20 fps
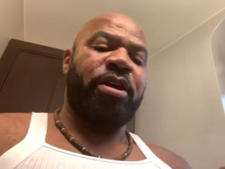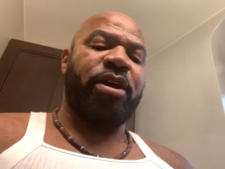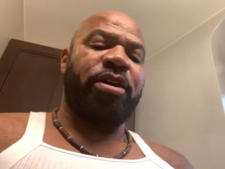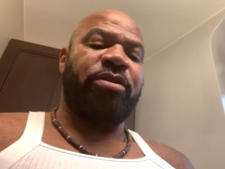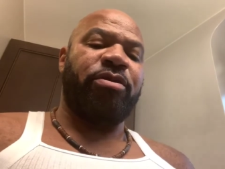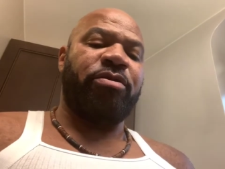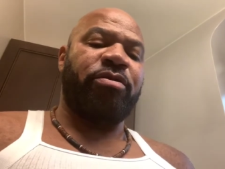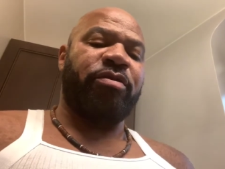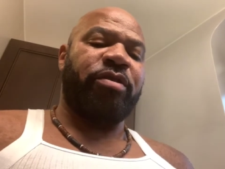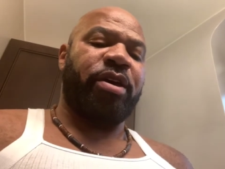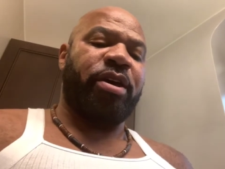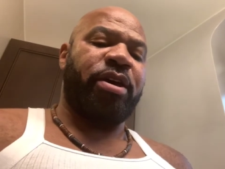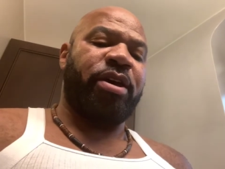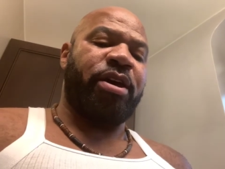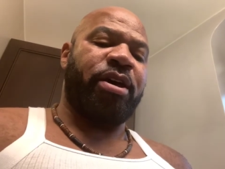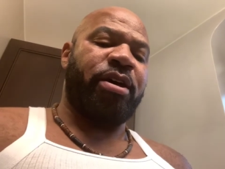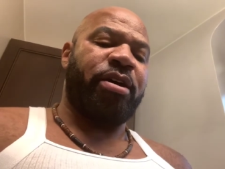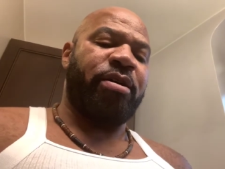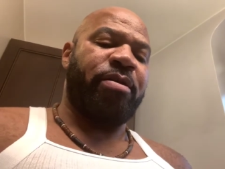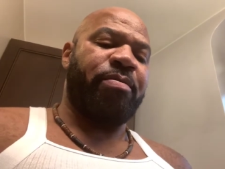I use a
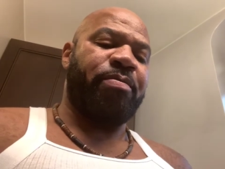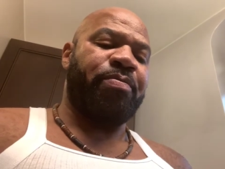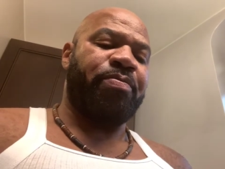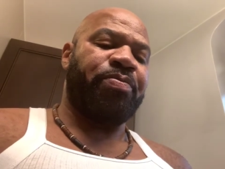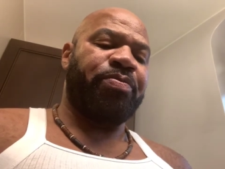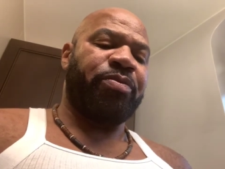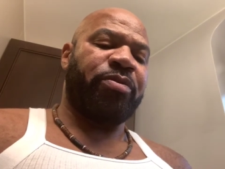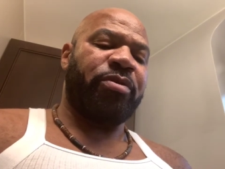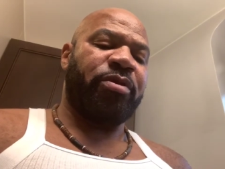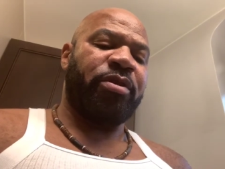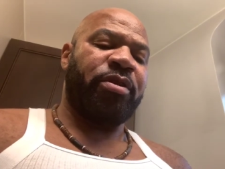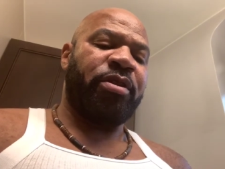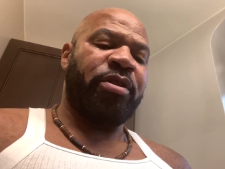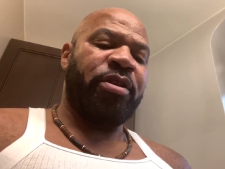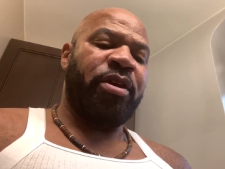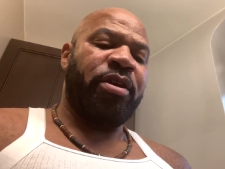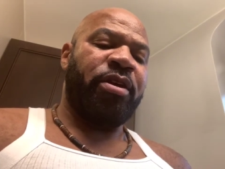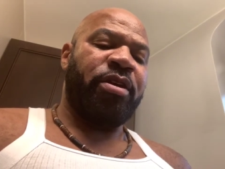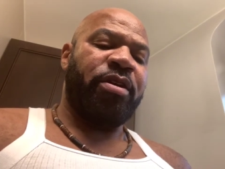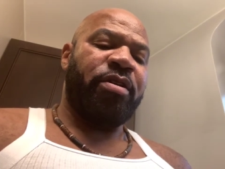um,
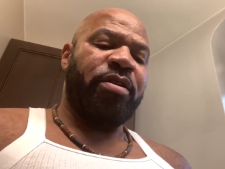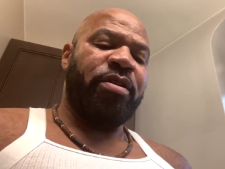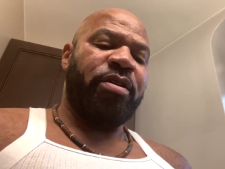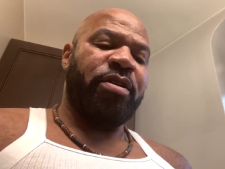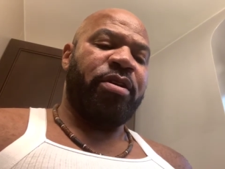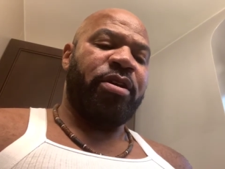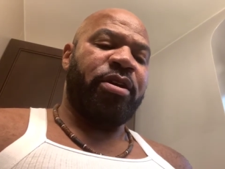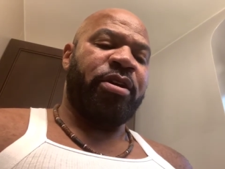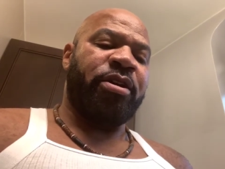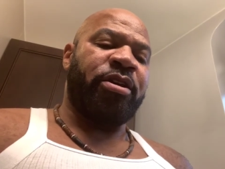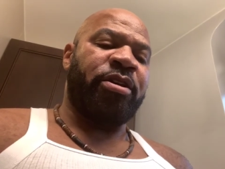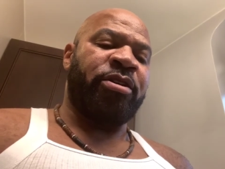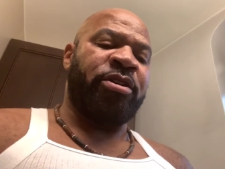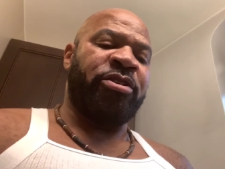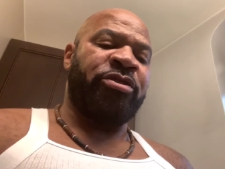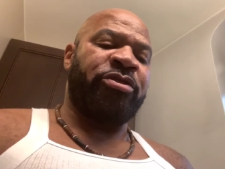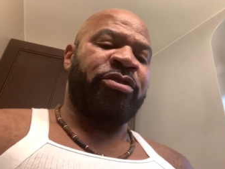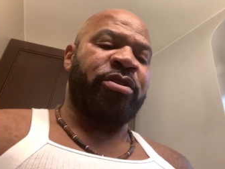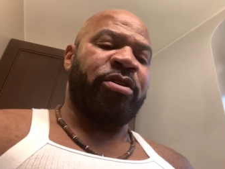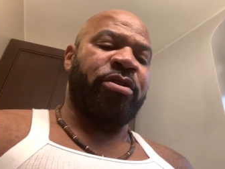
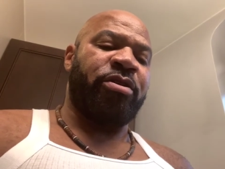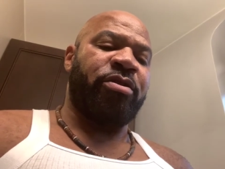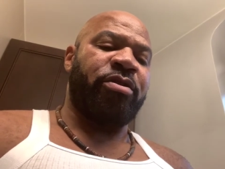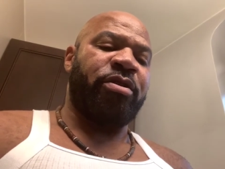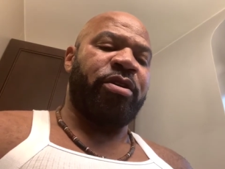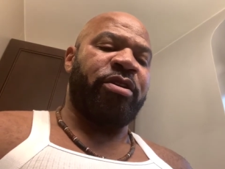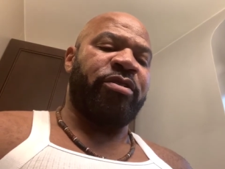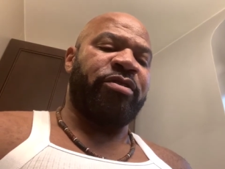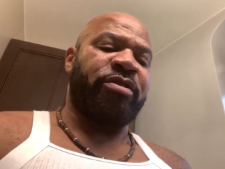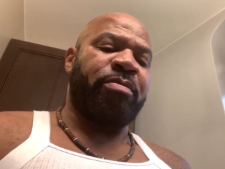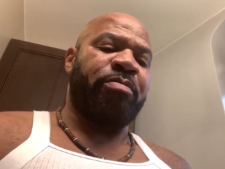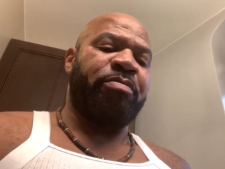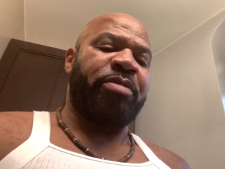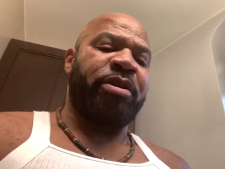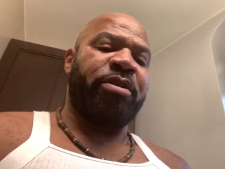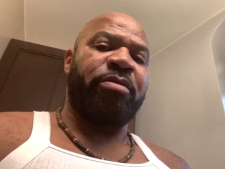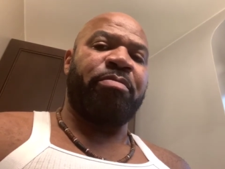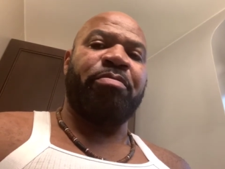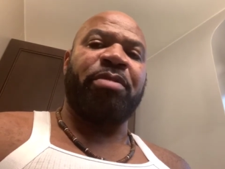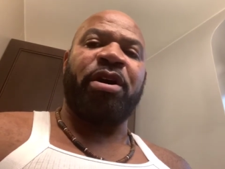conditioner. It's a
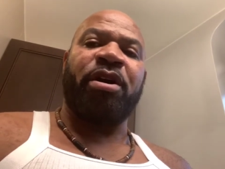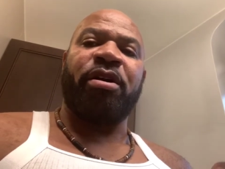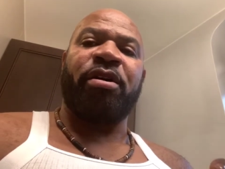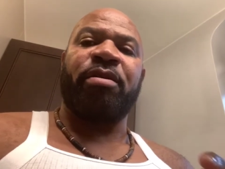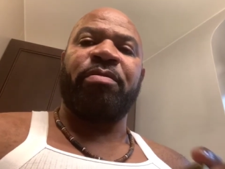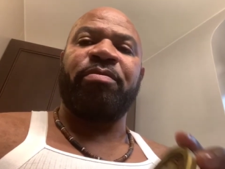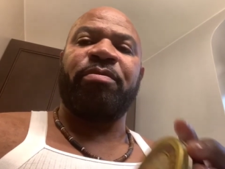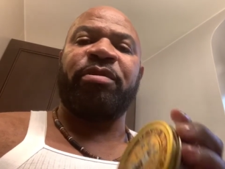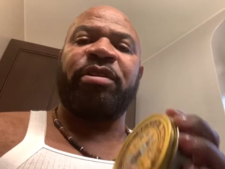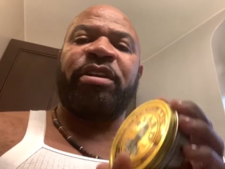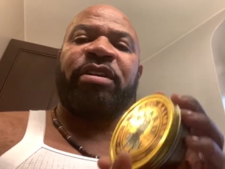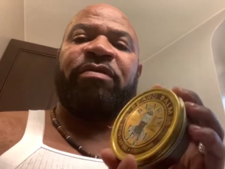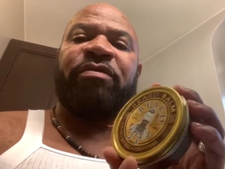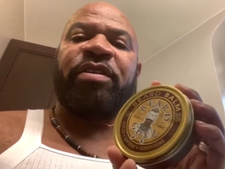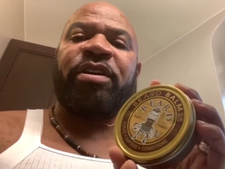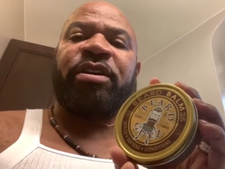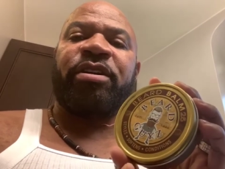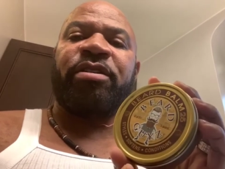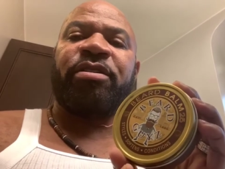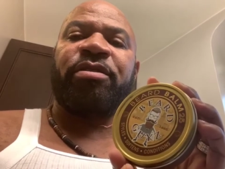beard balm
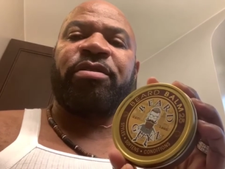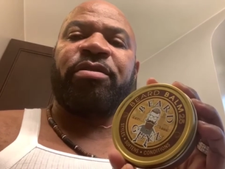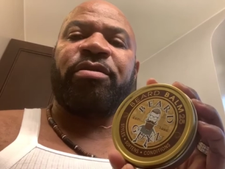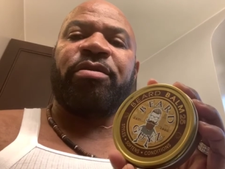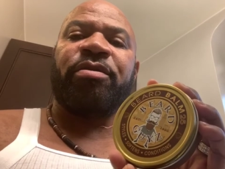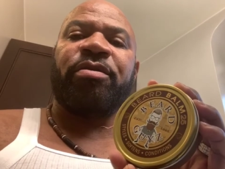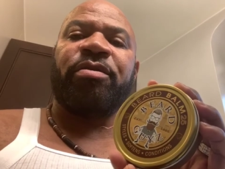leave-in,